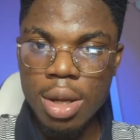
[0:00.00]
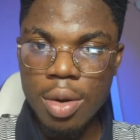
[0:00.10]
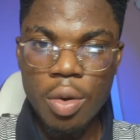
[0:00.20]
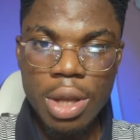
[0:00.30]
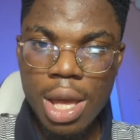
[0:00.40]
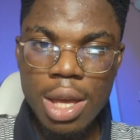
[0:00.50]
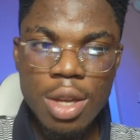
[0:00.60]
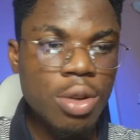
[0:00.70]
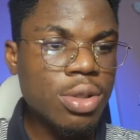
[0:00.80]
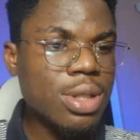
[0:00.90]
Okay, you
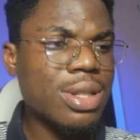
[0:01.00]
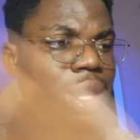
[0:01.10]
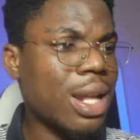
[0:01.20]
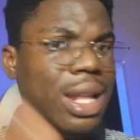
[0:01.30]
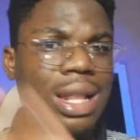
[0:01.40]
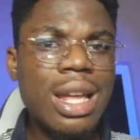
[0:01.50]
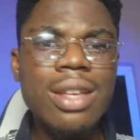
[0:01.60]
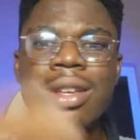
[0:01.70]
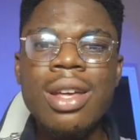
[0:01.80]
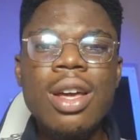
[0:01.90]
don't just learn.
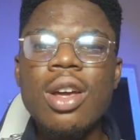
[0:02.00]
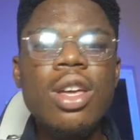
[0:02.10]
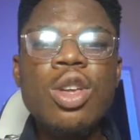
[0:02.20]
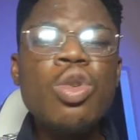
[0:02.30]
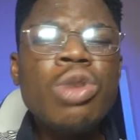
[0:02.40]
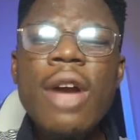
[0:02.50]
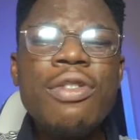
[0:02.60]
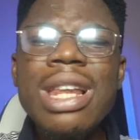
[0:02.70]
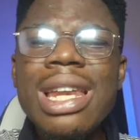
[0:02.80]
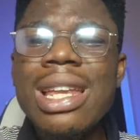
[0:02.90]
You will not
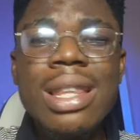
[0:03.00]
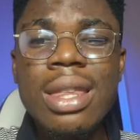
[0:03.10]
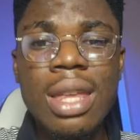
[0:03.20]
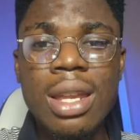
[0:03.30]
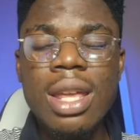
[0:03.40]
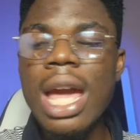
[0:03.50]
even learn anything.